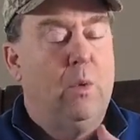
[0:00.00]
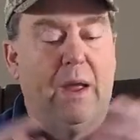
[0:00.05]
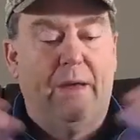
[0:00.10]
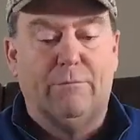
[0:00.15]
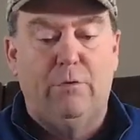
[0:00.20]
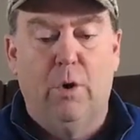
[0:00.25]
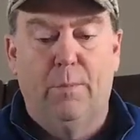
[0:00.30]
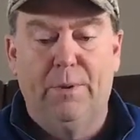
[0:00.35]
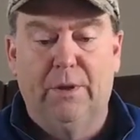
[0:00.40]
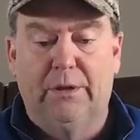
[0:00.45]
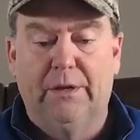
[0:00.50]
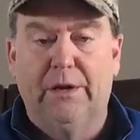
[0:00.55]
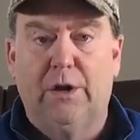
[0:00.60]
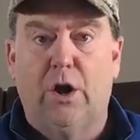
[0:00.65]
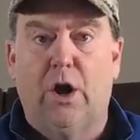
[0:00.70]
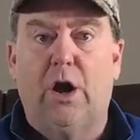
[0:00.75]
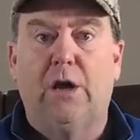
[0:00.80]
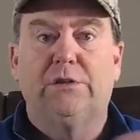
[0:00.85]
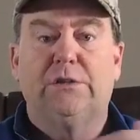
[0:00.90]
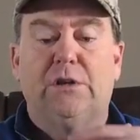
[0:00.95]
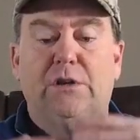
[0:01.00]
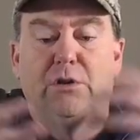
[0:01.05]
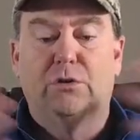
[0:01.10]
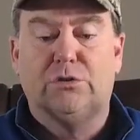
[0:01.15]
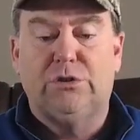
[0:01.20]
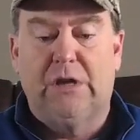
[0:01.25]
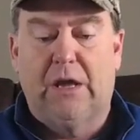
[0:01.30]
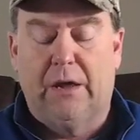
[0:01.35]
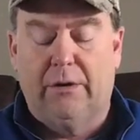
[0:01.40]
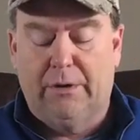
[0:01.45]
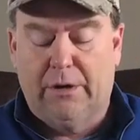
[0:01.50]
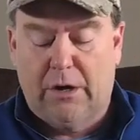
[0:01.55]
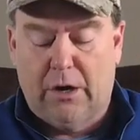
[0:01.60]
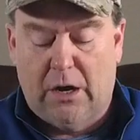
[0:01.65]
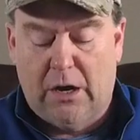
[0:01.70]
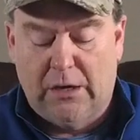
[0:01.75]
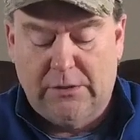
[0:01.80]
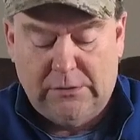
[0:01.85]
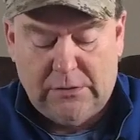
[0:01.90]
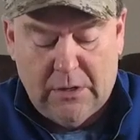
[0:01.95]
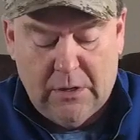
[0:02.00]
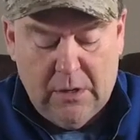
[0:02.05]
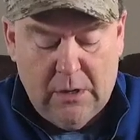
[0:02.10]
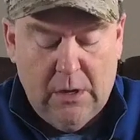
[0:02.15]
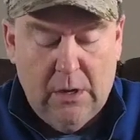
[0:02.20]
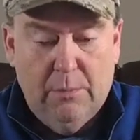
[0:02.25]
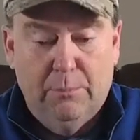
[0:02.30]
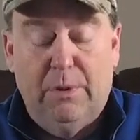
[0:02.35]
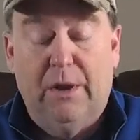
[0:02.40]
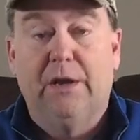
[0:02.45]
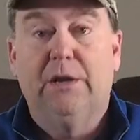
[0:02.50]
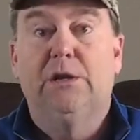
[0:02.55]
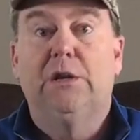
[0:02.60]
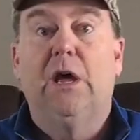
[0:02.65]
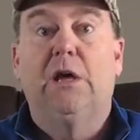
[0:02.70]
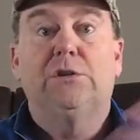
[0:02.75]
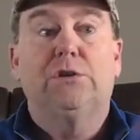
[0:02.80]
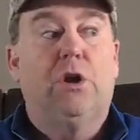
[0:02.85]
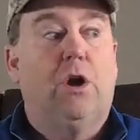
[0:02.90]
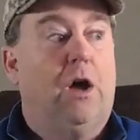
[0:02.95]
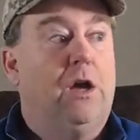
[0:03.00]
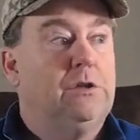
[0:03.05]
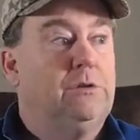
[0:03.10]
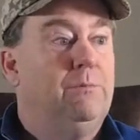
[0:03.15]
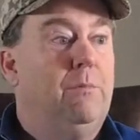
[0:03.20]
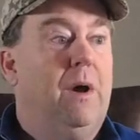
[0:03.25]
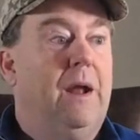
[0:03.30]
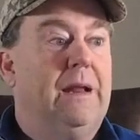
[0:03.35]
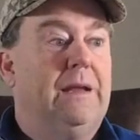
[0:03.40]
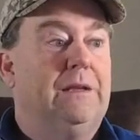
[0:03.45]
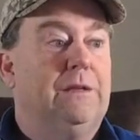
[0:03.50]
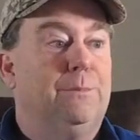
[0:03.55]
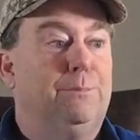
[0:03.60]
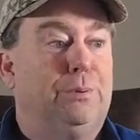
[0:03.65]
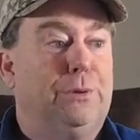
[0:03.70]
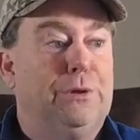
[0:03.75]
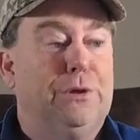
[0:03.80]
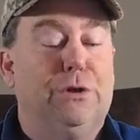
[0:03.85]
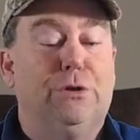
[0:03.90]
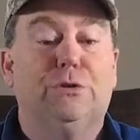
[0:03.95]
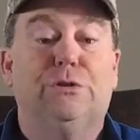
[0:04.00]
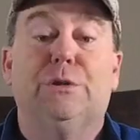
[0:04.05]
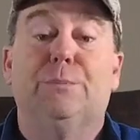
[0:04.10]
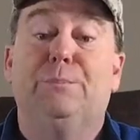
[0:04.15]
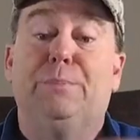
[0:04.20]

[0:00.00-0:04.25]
We have no building costs, no salary costs, but it does cost money to produce.